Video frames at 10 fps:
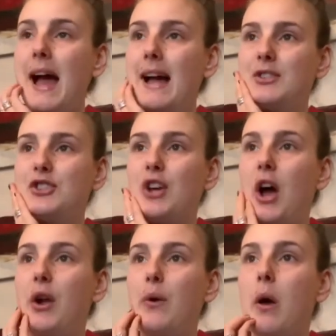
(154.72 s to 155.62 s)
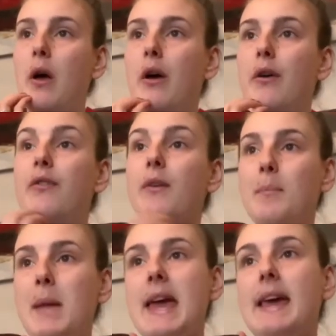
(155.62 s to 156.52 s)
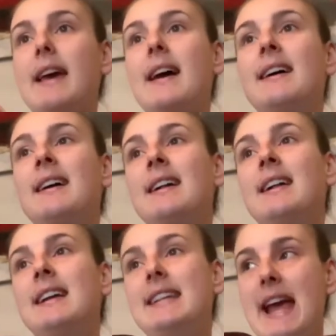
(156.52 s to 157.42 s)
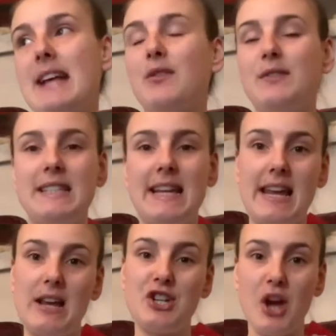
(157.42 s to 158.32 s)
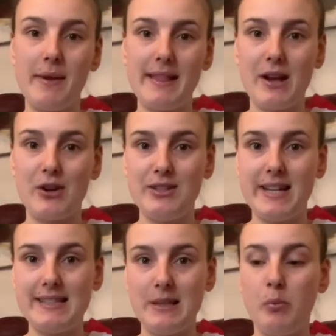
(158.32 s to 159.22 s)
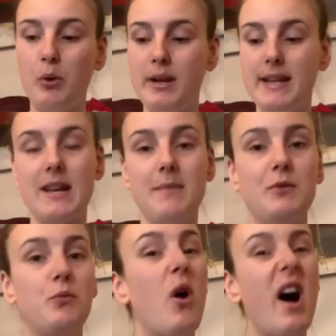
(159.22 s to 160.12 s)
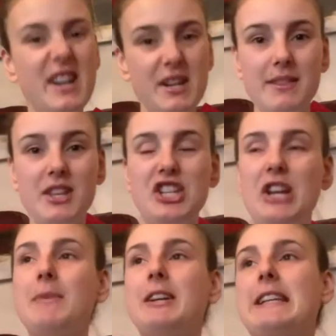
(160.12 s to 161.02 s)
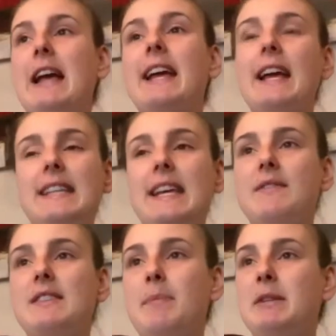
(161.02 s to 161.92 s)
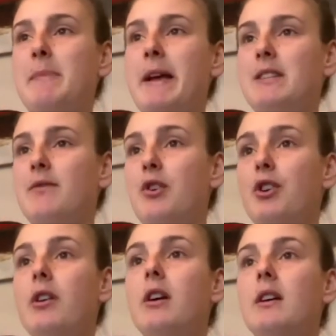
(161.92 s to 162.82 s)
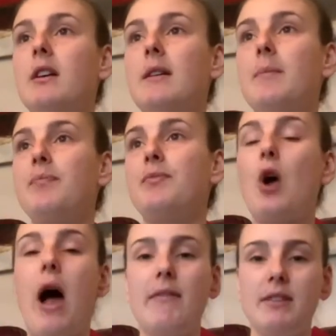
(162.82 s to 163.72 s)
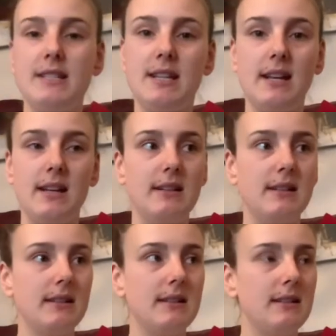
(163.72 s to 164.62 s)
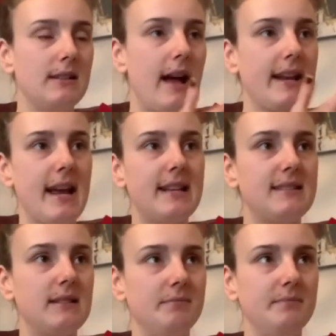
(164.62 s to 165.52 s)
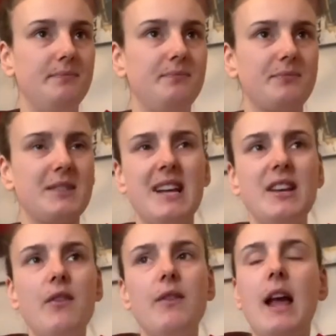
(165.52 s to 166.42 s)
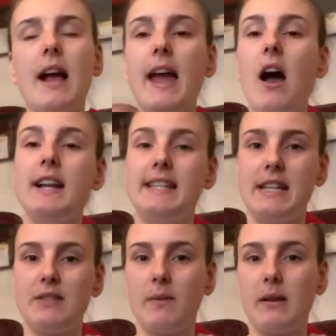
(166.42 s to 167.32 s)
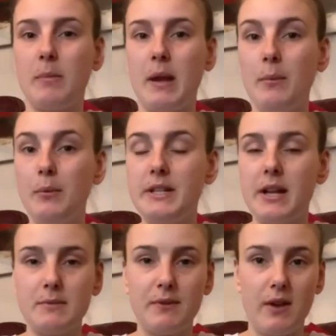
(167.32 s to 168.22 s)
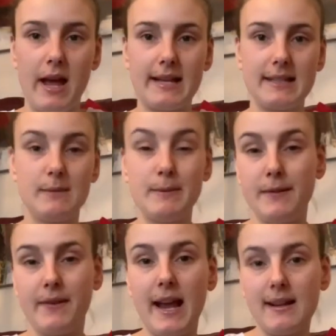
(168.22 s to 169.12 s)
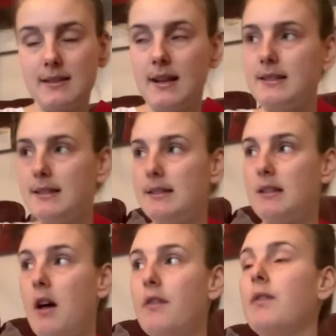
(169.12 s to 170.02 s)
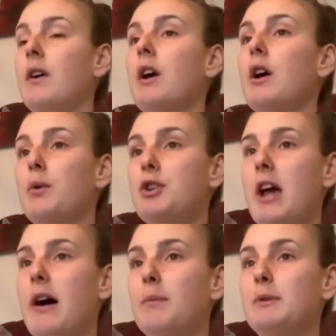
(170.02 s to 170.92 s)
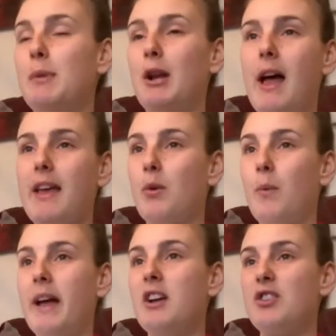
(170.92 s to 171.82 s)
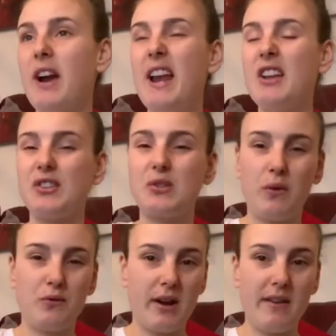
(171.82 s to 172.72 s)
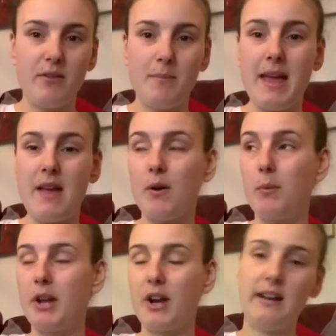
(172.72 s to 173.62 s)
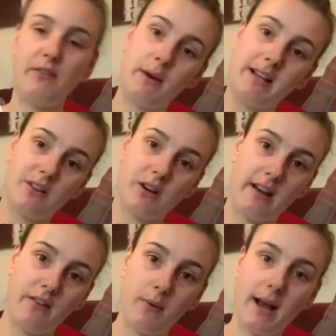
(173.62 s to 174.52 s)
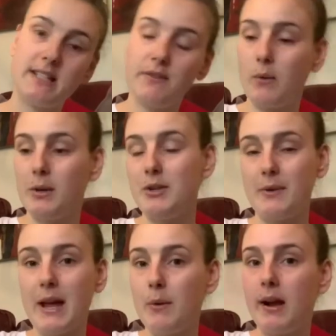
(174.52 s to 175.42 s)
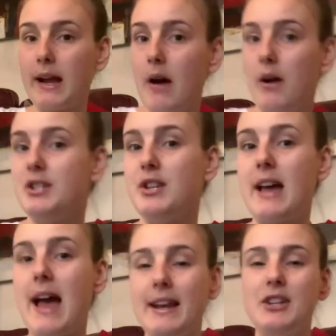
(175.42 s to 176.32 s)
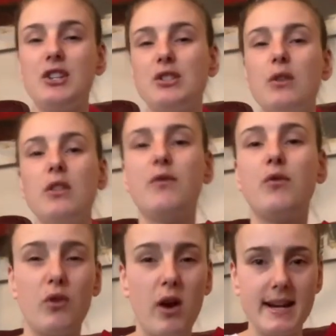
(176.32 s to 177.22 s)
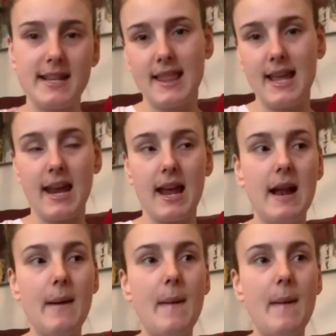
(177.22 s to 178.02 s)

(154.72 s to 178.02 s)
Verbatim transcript: and so for me, yes, obviously showing that content is important in terms of what I do in the gym because I guess it gives that perspective on not having to, I guess, because I don't really, I get ideas from other people in terms of like specific exercises and stuff, which helps. But like the way I train, I just sort of train for me. If I want to go lift weights, I'll go lift weights. If I want to do a HIIT workout, I'll do that. And it's just sort of the variety thing.